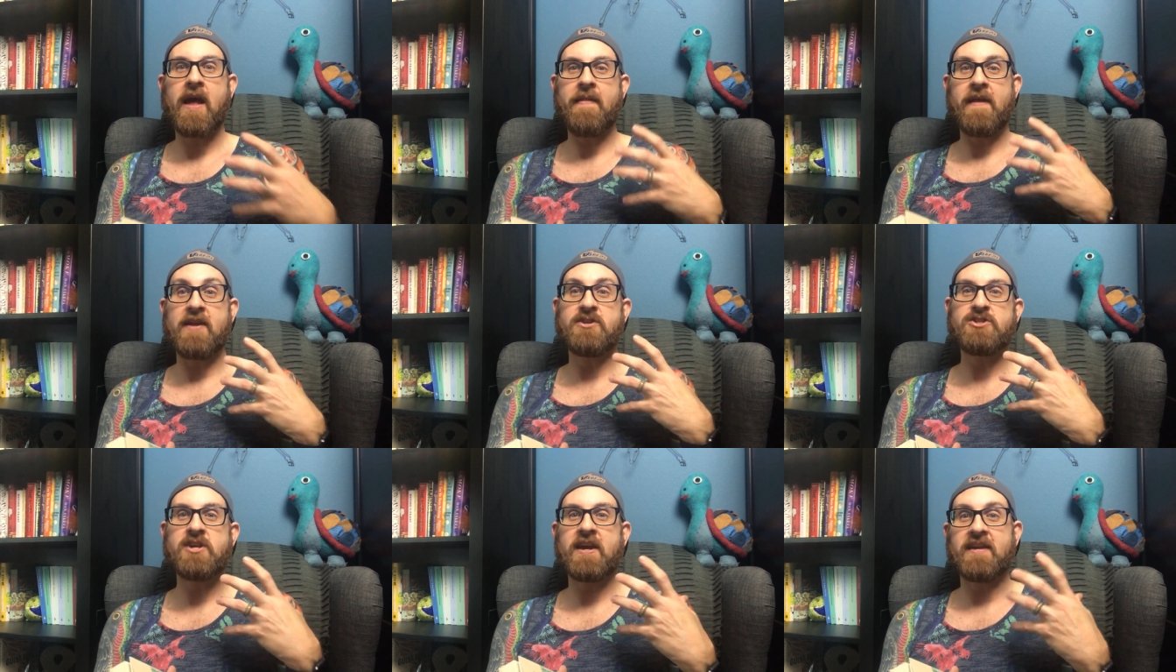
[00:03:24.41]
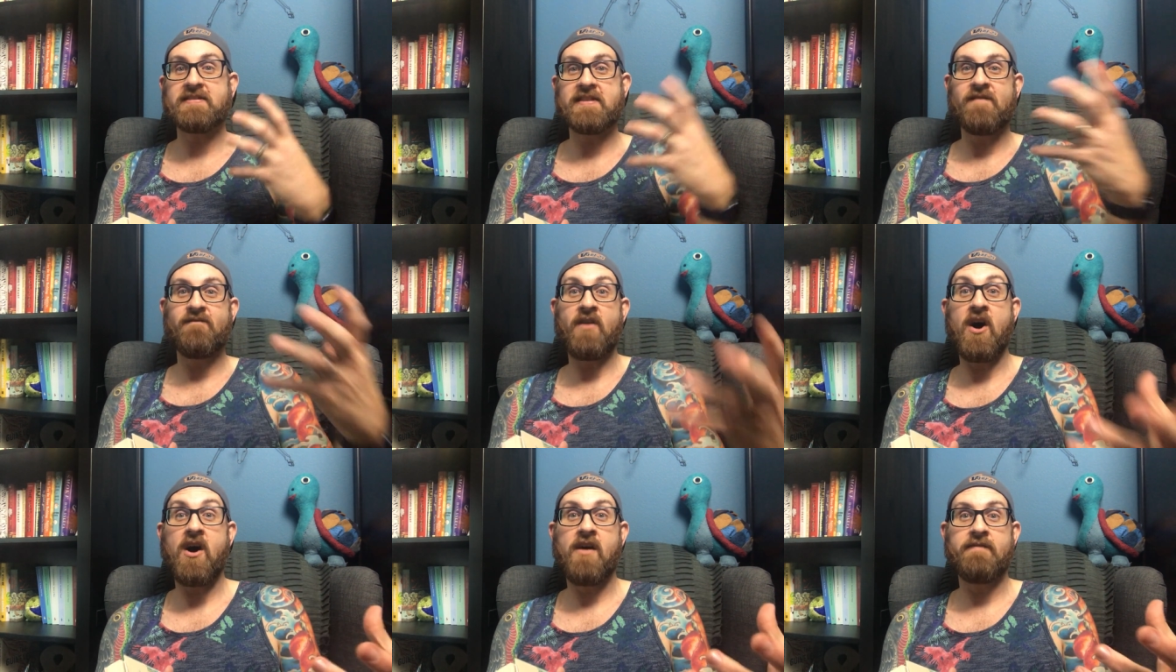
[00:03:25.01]
And then she gets
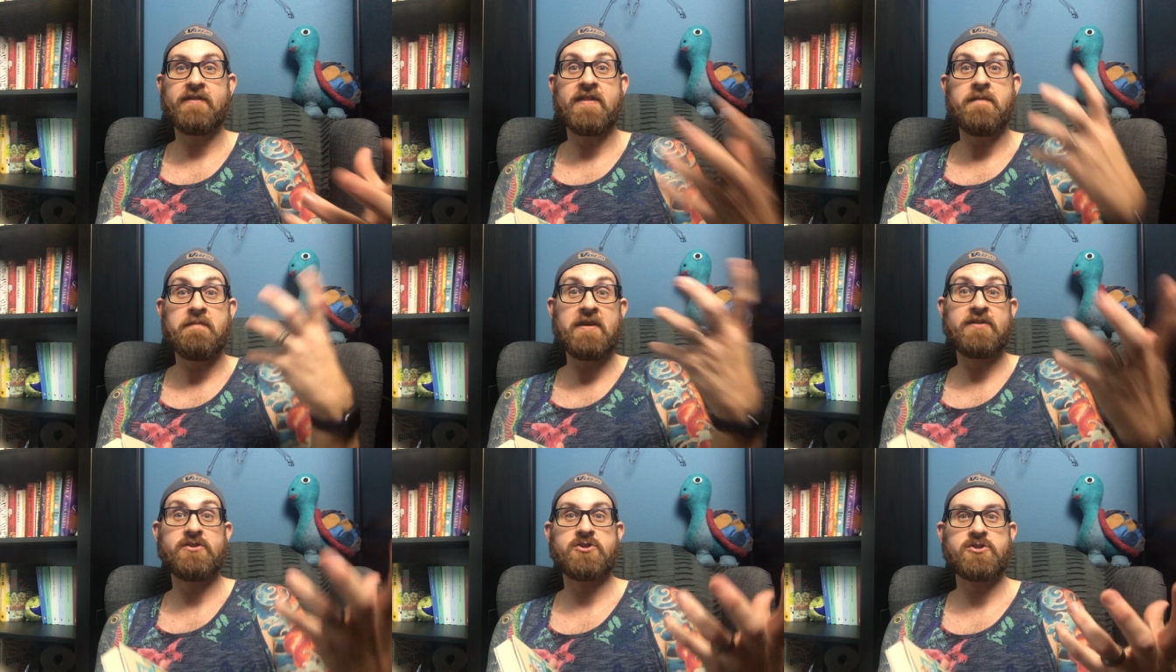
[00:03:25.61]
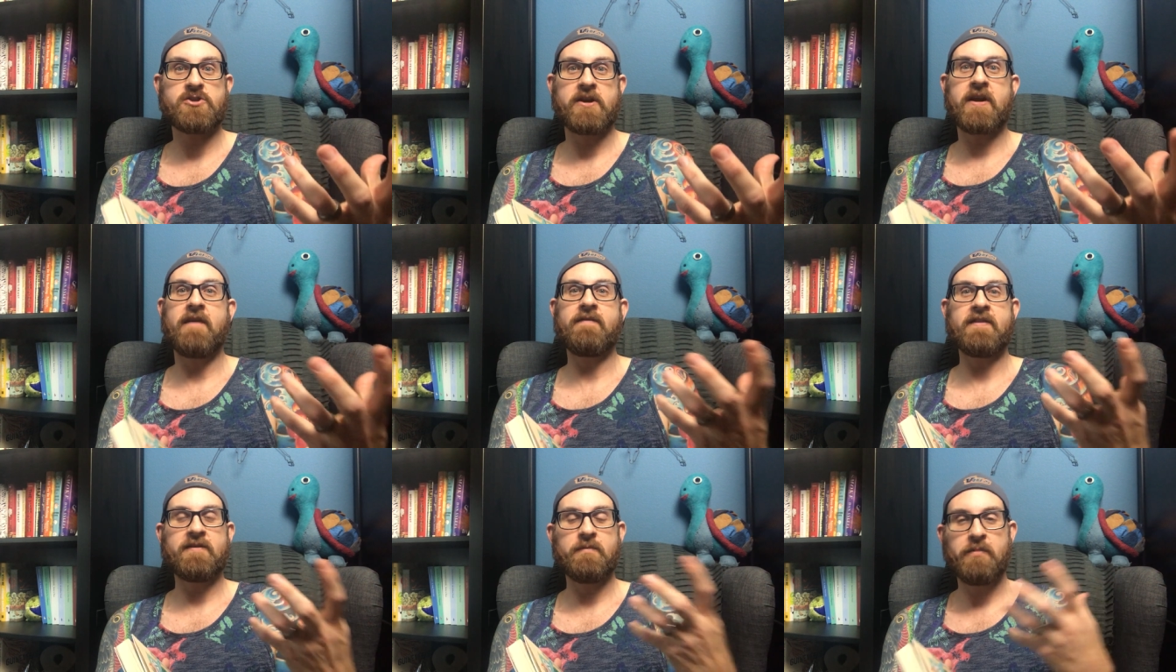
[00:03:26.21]
involved in the mystery
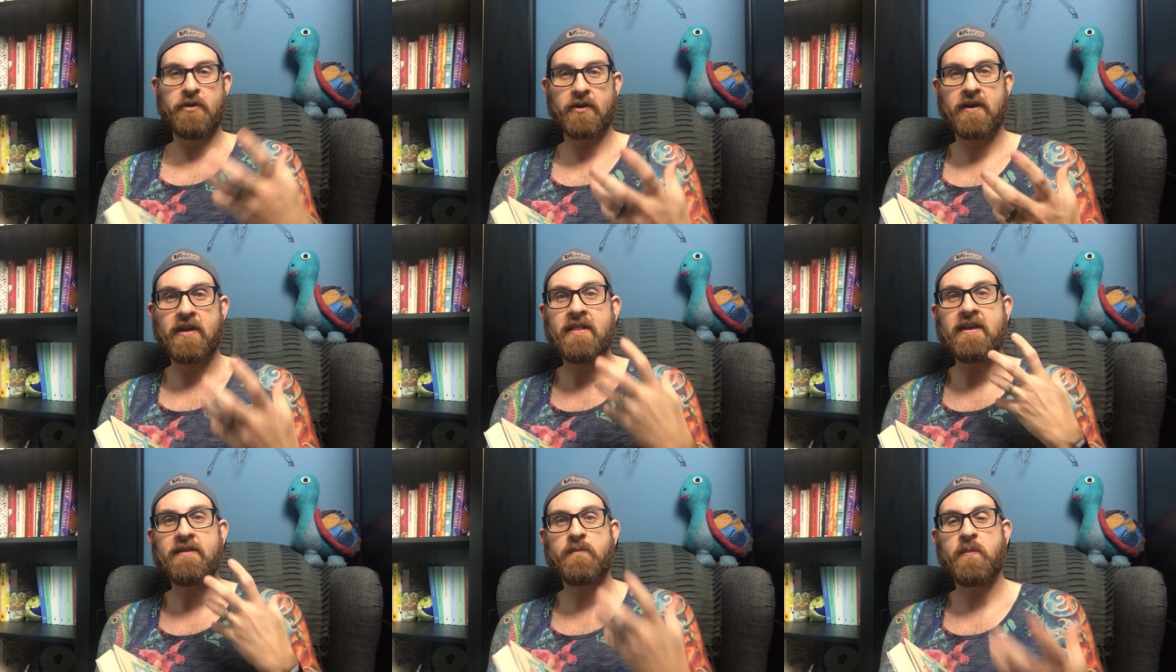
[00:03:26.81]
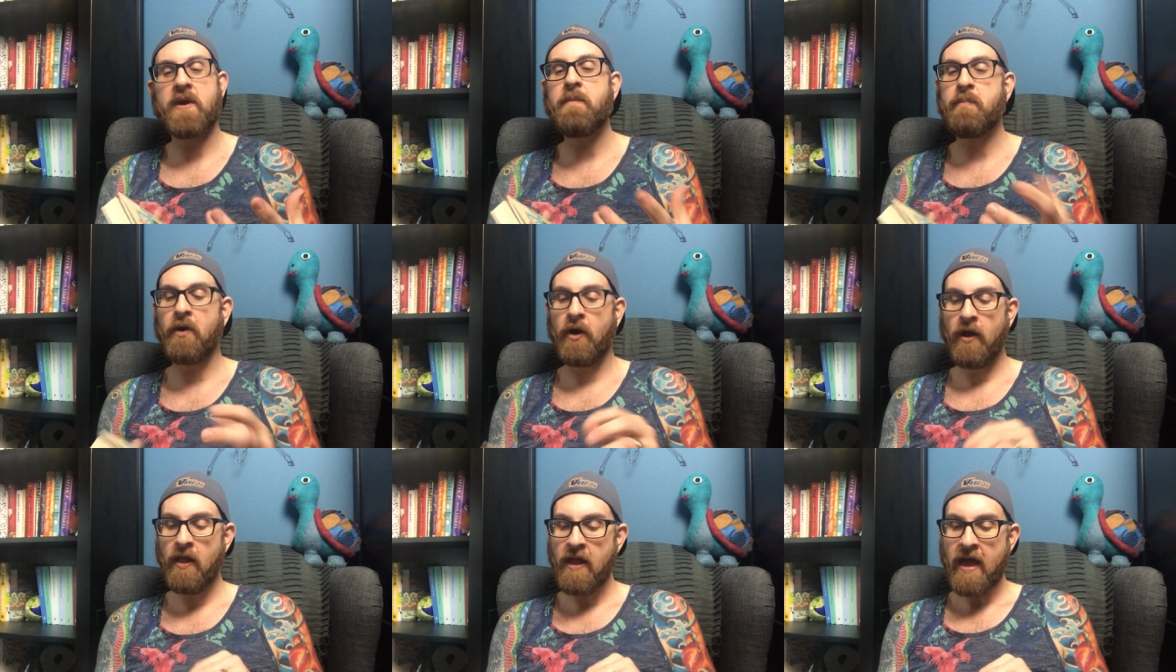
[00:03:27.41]
of this book and these
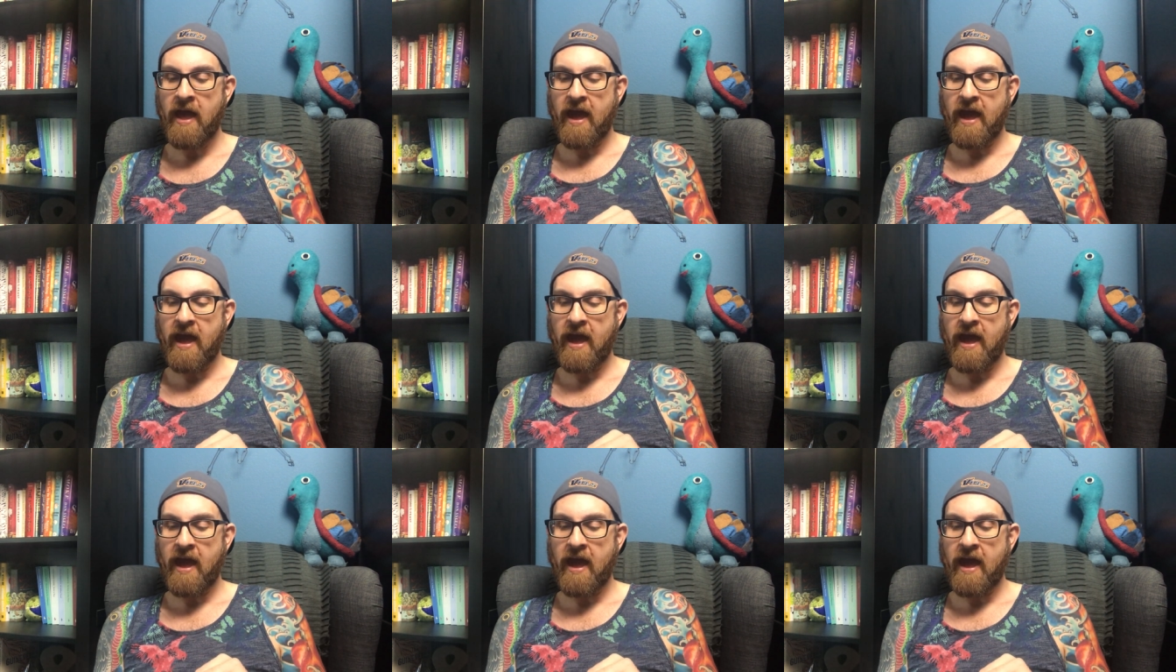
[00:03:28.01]
people.